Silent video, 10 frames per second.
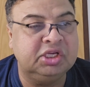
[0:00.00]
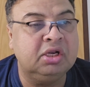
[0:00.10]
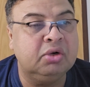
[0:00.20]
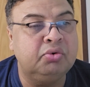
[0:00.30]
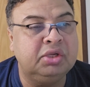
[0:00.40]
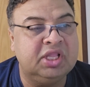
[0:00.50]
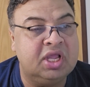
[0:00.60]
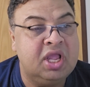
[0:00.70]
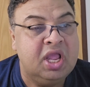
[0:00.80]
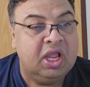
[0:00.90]
include
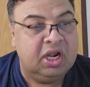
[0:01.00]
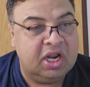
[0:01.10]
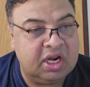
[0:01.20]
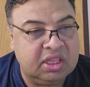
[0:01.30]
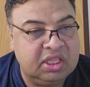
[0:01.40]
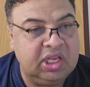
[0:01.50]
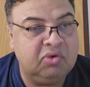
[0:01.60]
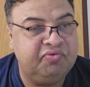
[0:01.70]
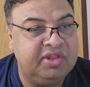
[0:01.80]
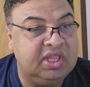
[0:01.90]
the
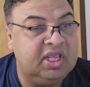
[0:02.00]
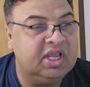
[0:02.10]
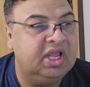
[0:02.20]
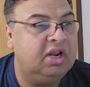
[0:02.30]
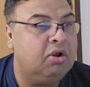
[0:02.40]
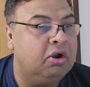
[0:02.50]
nursing, physical,